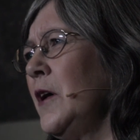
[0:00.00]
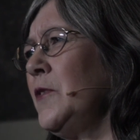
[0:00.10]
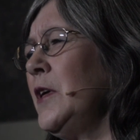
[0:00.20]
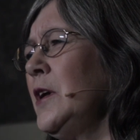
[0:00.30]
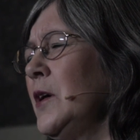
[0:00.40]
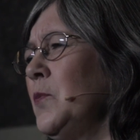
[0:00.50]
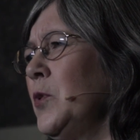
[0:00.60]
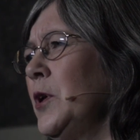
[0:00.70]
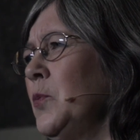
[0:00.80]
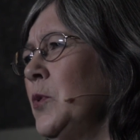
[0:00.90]
think
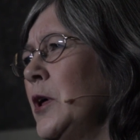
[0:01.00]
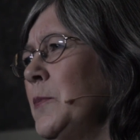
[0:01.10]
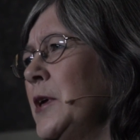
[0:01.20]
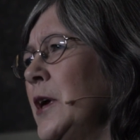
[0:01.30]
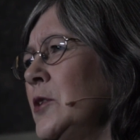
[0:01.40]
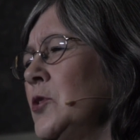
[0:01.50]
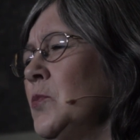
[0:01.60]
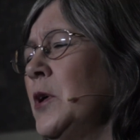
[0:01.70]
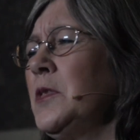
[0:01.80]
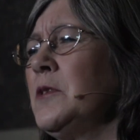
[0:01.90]
when I began to
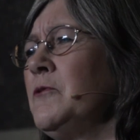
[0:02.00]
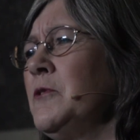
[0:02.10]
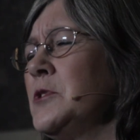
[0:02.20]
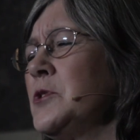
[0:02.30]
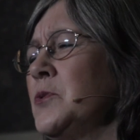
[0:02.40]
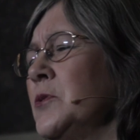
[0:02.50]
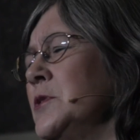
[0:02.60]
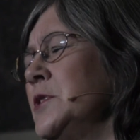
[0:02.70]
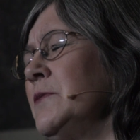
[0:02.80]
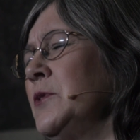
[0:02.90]
write the Fit
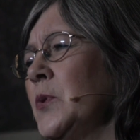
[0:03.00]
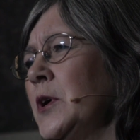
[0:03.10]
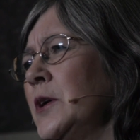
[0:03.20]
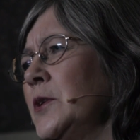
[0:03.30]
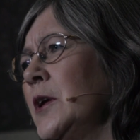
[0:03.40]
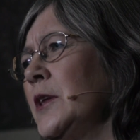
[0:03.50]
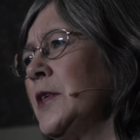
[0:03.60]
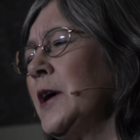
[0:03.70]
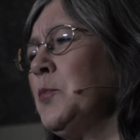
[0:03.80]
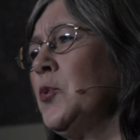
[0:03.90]
stories, even though I had not at
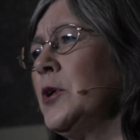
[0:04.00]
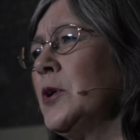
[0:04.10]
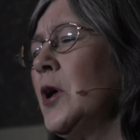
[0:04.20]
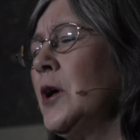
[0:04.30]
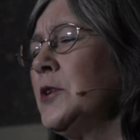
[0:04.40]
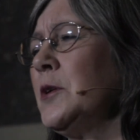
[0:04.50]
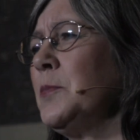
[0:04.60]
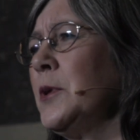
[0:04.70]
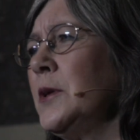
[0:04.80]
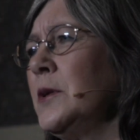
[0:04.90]
that point
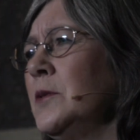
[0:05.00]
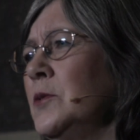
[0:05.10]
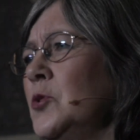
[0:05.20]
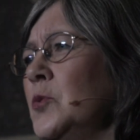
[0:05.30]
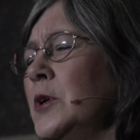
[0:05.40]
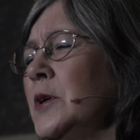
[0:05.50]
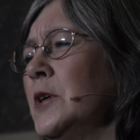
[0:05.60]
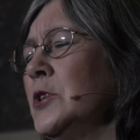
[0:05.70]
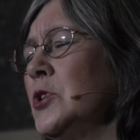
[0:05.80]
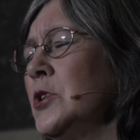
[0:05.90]
contemplated doing
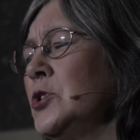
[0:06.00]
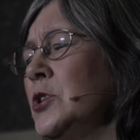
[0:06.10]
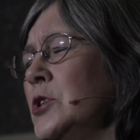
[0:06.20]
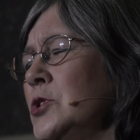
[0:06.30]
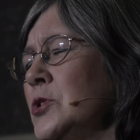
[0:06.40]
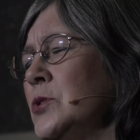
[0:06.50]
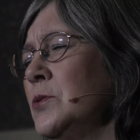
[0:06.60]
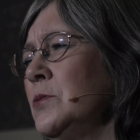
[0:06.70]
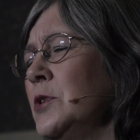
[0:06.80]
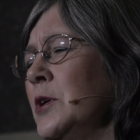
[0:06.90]
a change in
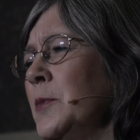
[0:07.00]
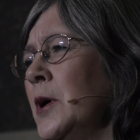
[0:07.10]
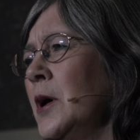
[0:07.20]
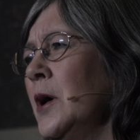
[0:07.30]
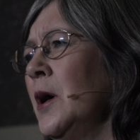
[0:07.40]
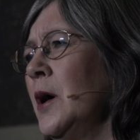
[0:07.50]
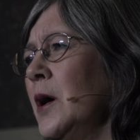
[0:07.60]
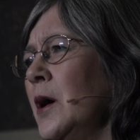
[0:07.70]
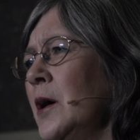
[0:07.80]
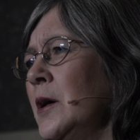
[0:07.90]
pseudonym,
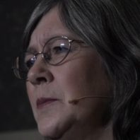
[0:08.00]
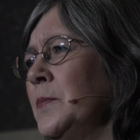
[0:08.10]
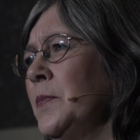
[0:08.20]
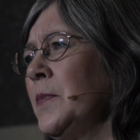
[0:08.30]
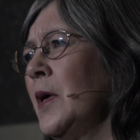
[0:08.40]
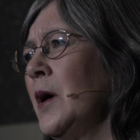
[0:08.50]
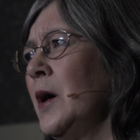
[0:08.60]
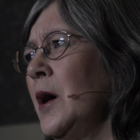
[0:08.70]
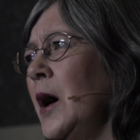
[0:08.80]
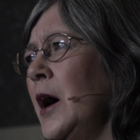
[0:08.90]

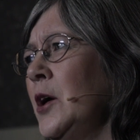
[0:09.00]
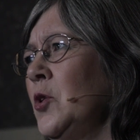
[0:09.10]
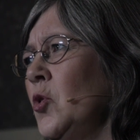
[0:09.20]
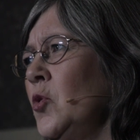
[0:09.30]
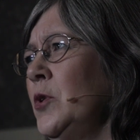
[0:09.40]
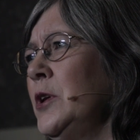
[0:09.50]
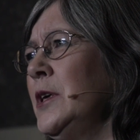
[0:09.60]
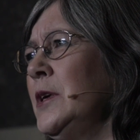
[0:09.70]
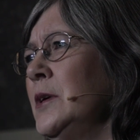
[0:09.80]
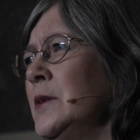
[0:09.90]
I had
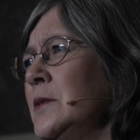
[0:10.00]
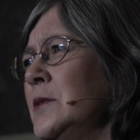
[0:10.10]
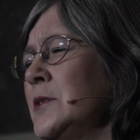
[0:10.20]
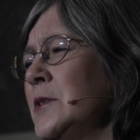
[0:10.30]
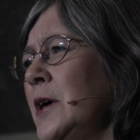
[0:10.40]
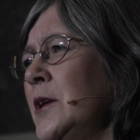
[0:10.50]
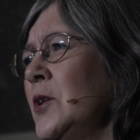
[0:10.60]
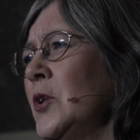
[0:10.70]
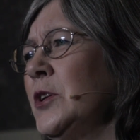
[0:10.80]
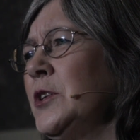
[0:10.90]
already decided
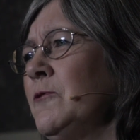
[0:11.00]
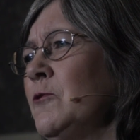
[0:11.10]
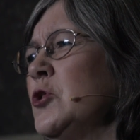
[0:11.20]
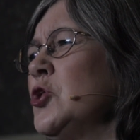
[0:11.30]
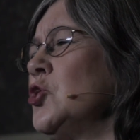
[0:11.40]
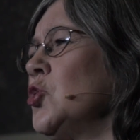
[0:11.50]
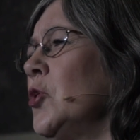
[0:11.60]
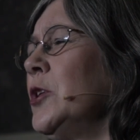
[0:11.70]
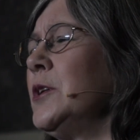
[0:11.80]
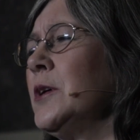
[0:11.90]
on a different
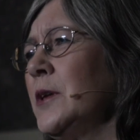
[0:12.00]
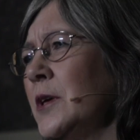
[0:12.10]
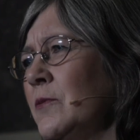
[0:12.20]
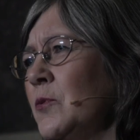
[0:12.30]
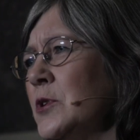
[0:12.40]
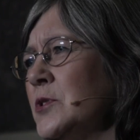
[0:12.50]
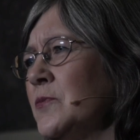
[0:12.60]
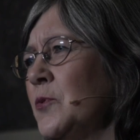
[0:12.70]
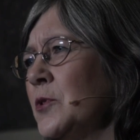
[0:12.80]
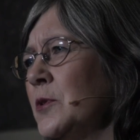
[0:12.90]
storytelling voice
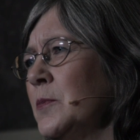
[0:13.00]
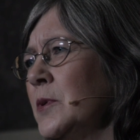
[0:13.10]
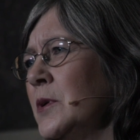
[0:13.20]
for them.